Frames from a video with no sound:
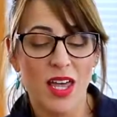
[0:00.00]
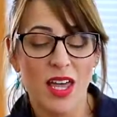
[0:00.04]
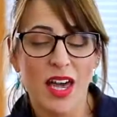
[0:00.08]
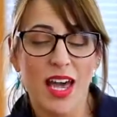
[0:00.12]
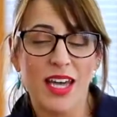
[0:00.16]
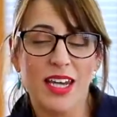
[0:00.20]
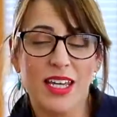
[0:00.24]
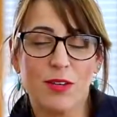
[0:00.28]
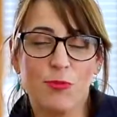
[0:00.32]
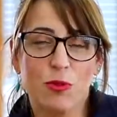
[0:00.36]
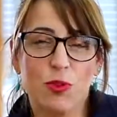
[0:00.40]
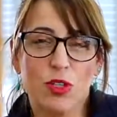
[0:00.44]

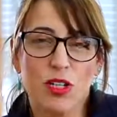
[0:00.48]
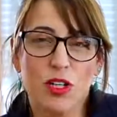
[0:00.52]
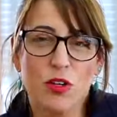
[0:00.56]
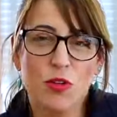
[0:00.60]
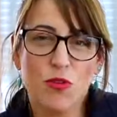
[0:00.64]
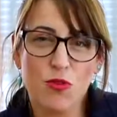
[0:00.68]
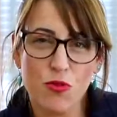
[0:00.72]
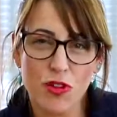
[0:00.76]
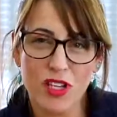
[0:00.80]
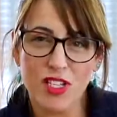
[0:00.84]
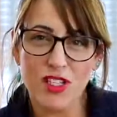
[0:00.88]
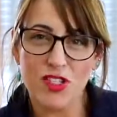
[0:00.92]
and it will
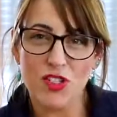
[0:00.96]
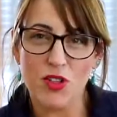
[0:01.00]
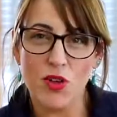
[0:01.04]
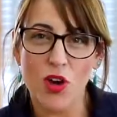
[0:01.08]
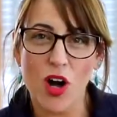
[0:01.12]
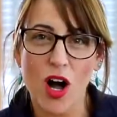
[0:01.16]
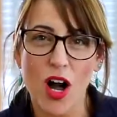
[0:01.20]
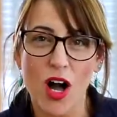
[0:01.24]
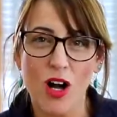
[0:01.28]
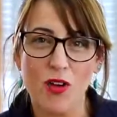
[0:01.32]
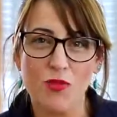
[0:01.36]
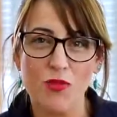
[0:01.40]
increase your
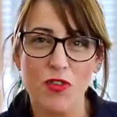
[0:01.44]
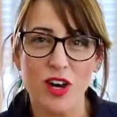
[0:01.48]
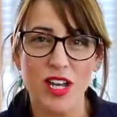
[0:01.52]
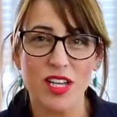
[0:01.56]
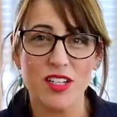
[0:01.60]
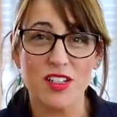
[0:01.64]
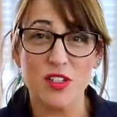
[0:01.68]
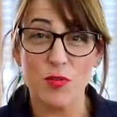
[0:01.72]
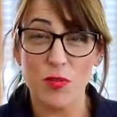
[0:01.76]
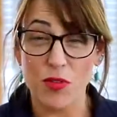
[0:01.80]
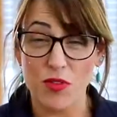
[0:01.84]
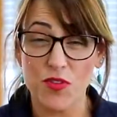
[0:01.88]
heart
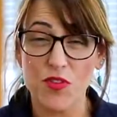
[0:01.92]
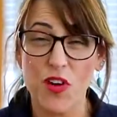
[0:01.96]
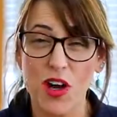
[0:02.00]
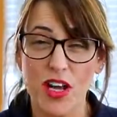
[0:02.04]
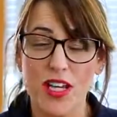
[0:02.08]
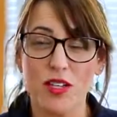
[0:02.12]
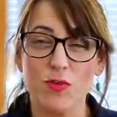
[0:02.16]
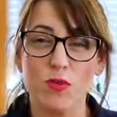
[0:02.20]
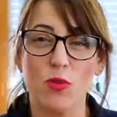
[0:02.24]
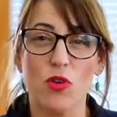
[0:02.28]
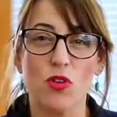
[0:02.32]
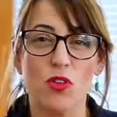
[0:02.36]
rate to
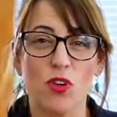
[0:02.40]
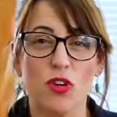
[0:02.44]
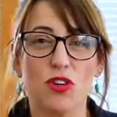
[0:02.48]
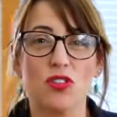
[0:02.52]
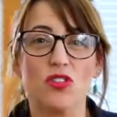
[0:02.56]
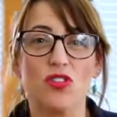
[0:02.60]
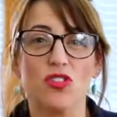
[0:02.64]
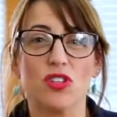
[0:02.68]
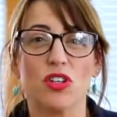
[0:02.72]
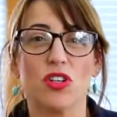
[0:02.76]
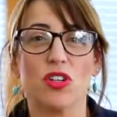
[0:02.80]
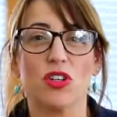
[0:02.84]
provide more
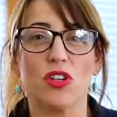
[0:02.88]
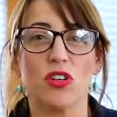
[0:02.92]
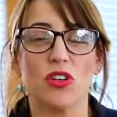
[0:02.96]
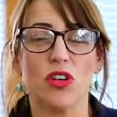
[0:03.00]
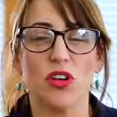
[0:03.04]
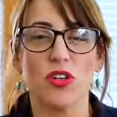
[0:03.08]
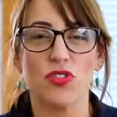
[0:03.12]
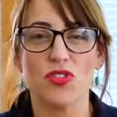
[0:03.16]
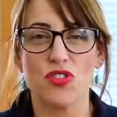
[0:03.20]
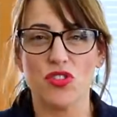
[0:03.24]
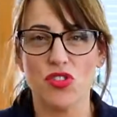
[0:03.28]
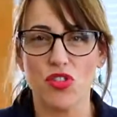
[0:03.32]
oxygen and
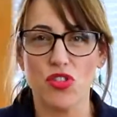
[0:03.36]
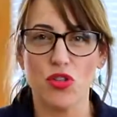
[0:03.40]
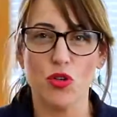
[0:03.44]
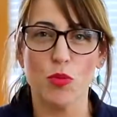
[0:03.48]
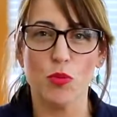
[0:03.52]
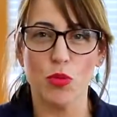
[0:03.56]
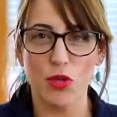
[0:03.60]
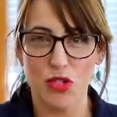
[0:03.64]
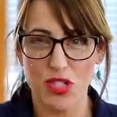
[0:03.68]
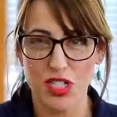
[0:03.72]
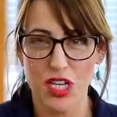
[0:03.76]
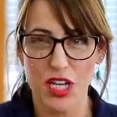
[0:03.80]
glucose to your
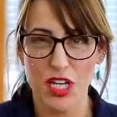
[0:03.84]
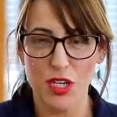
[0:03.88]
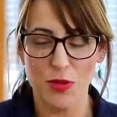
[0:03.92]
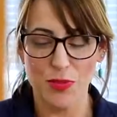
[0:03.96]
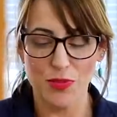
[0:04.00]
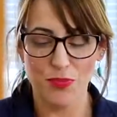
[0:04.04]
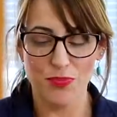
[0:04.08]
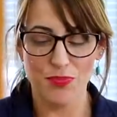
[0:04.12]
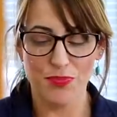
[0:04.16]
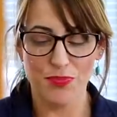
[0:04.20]
body.